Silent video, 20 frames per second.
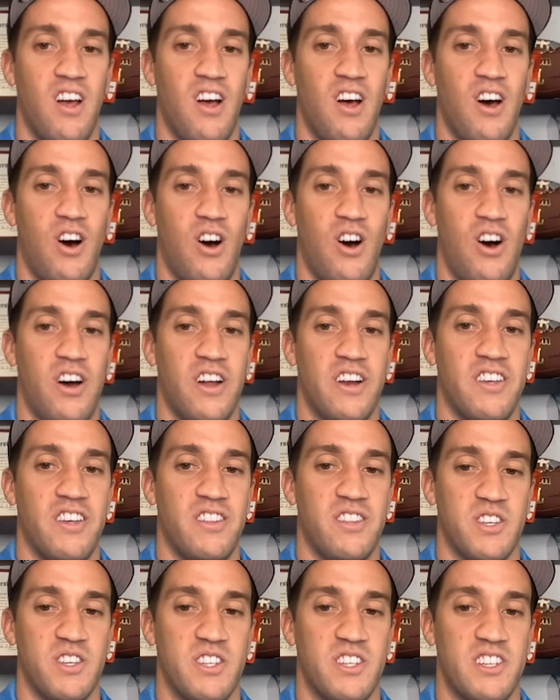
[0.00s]
on
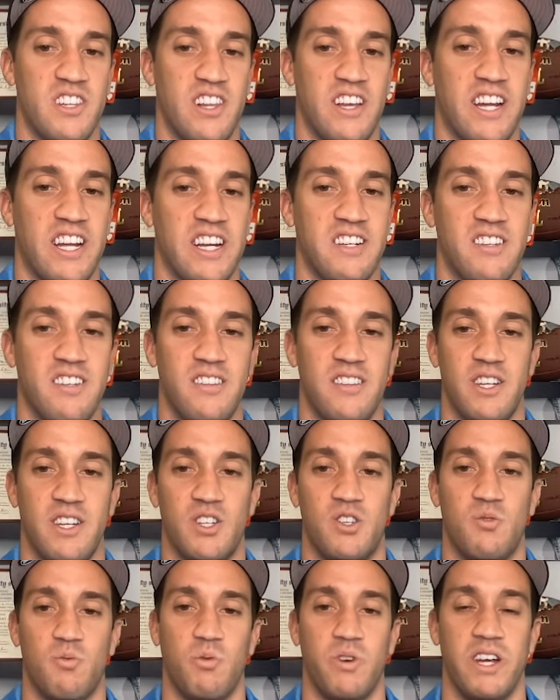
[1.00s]
the slate
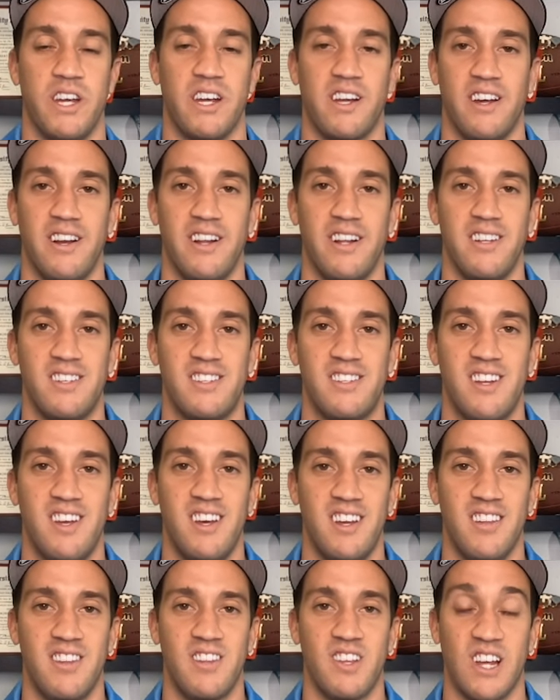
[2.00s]
this week, and it's
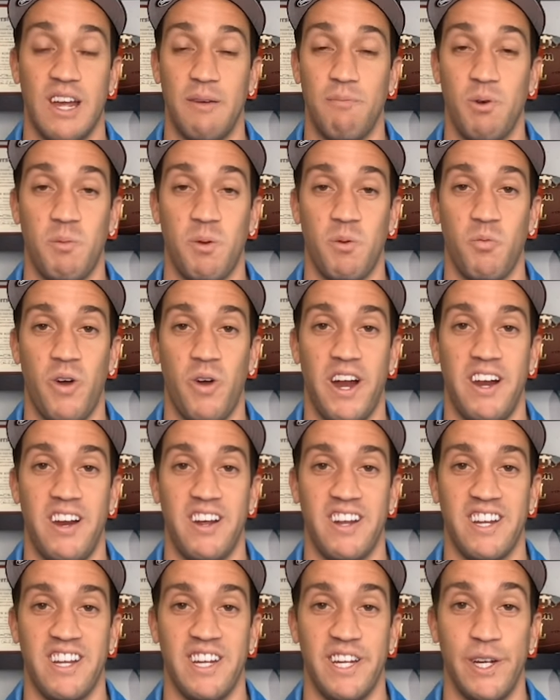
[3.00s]
the game we've been waiting
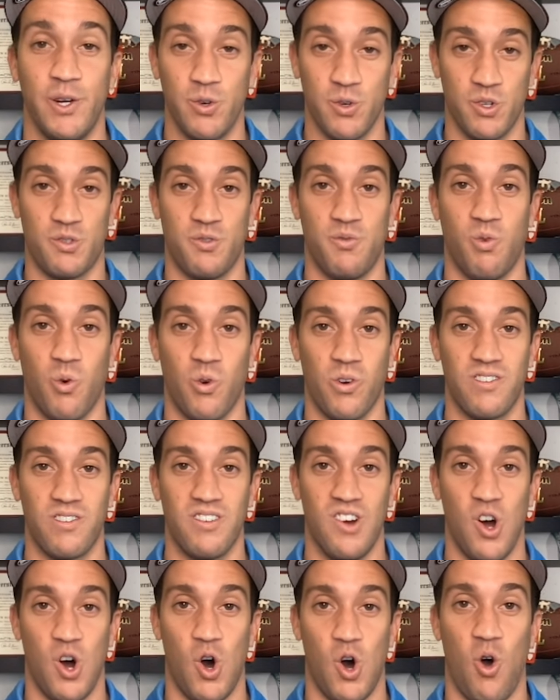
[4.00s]
years for,
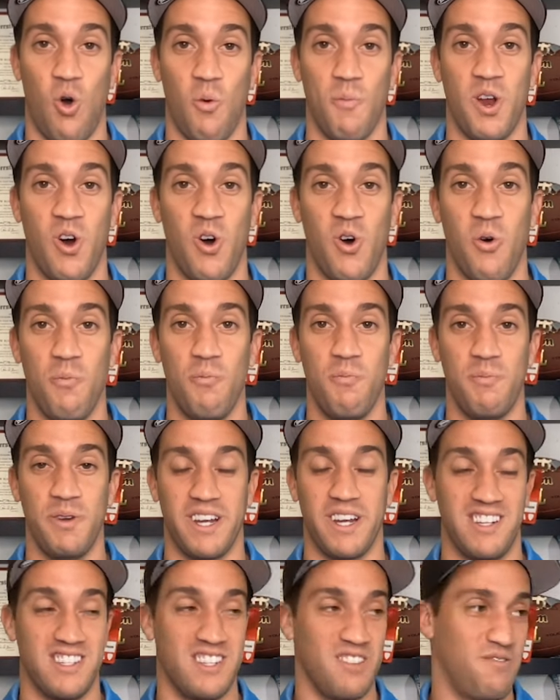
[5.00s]
a home and home,
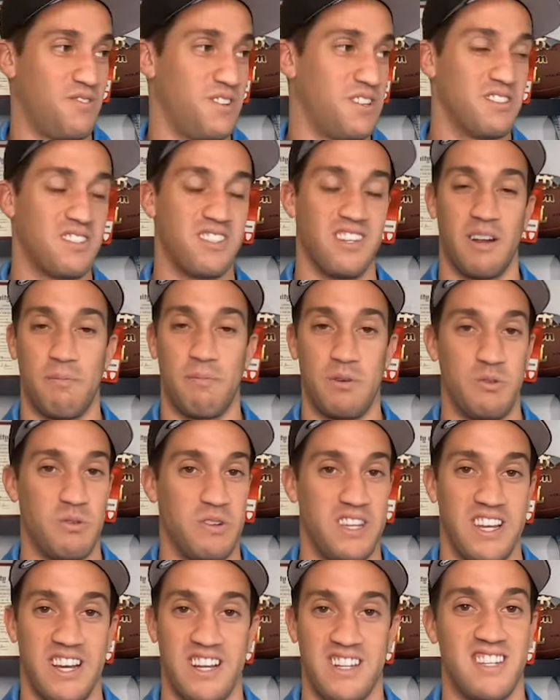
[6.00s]
because it feels like between
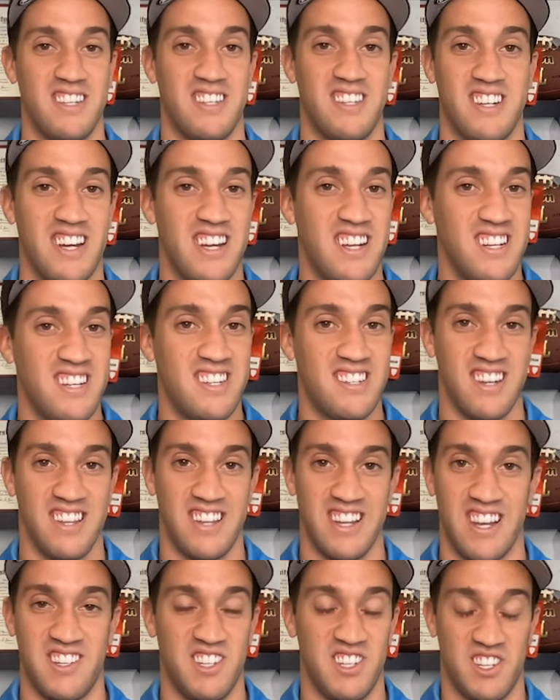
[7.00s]
the SEC East and
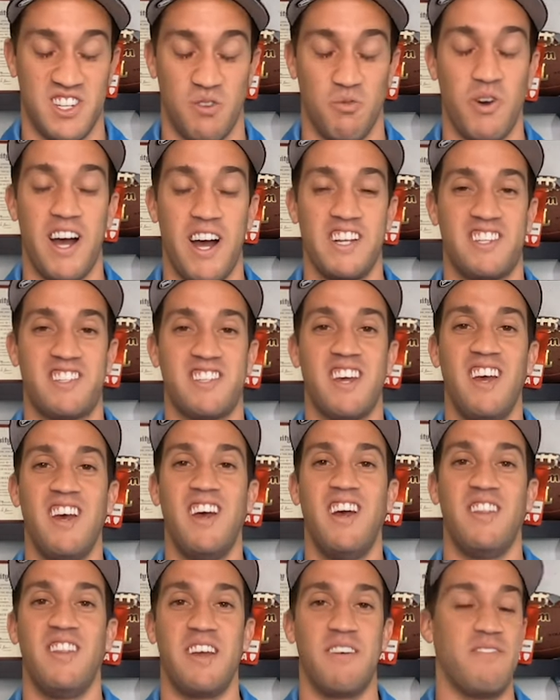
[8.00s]
the SEC West,
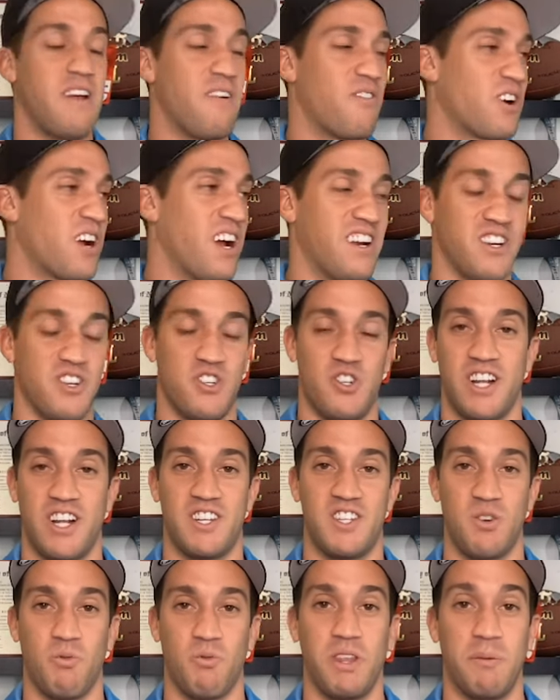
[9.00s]
they've never gotten a chance
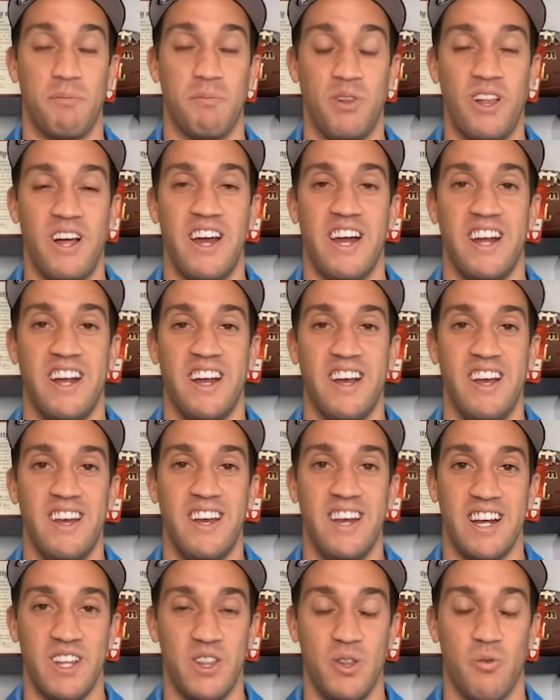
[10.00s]
to really play
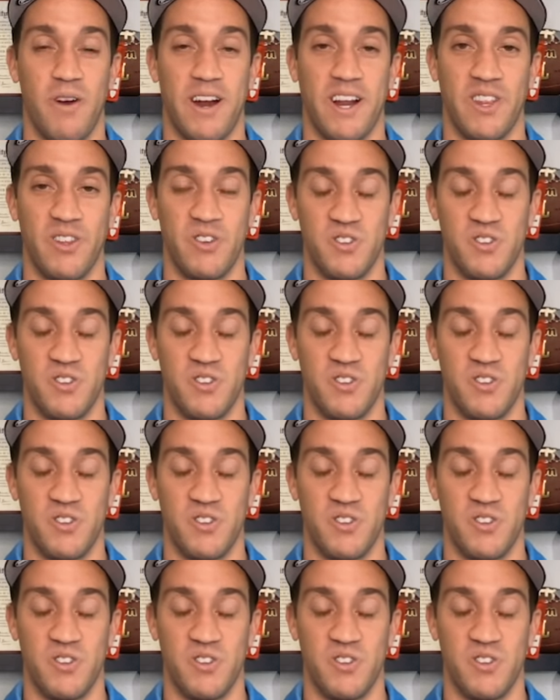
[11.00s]
in the regular